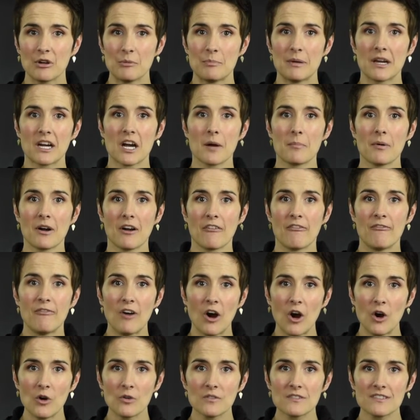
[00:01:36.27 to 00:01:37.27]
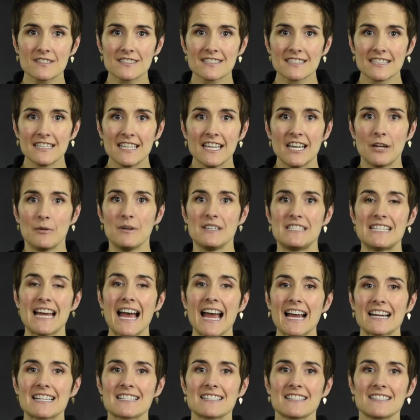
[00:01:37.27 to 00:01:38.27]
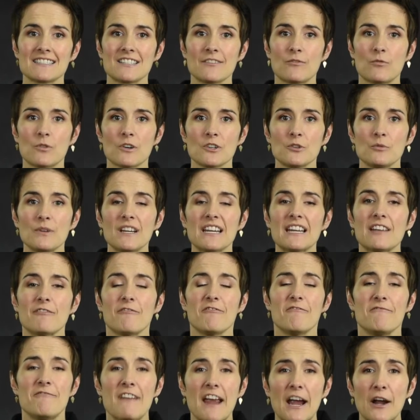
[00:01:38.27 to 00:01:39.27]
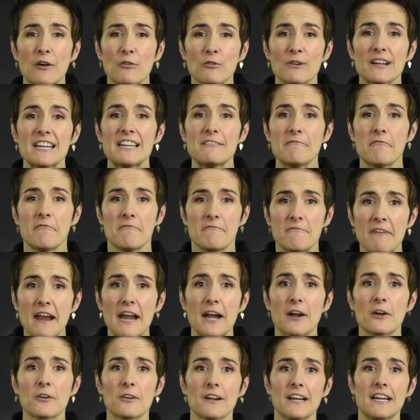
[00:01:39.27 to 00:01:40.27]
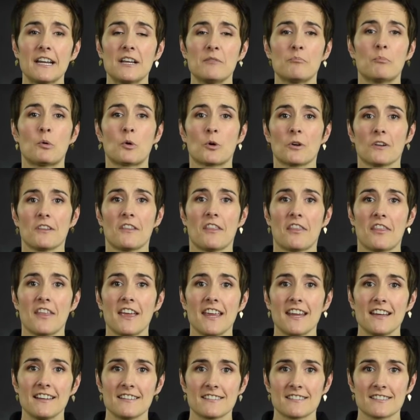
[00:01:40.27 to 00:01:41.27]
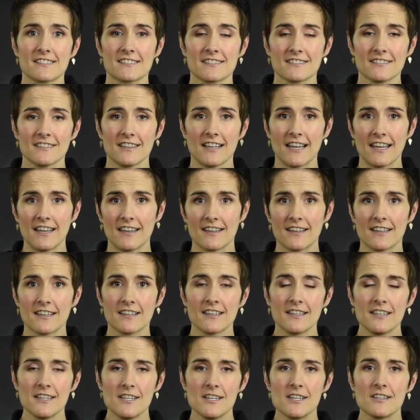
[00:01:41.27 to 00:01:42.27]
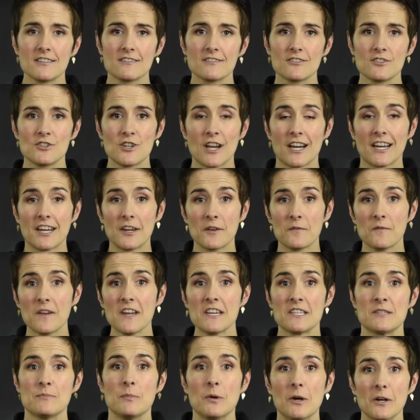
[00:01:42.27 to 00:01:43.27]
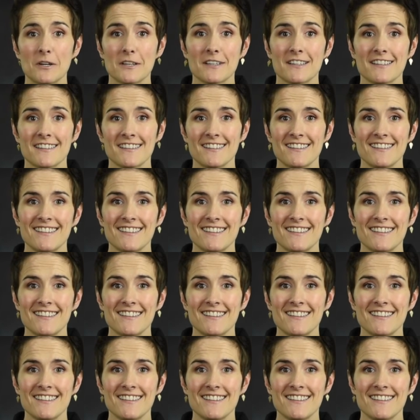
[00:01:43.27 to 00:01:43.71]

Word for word: We pick up our phones, we text as if we're doing very, very important things like checking Facebook.